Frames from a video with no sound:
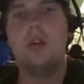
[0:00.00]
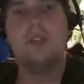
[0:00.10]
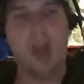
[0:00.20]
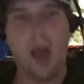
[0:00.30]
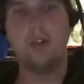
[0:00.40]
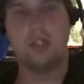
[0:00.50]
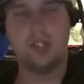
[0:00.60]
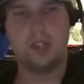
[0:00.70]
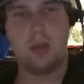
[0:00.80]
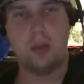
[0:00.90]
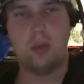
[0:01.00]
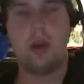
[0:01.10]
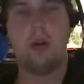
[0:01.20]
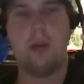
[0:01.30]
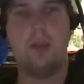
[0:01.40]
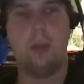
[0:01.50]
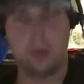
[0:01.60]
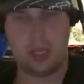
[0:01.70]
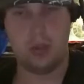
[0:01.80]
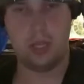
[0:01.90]
Dallas is definitely better than them.
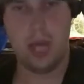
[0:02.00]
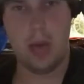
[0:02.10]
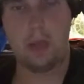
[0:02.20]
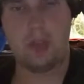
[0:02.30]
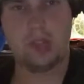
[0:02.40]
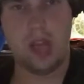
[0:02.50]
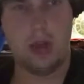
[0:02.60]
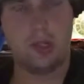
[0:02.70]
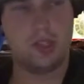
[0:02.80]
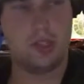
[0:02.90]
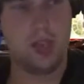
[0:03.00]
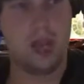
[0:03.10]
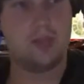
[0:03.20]
I'm telling you that because Dallas still has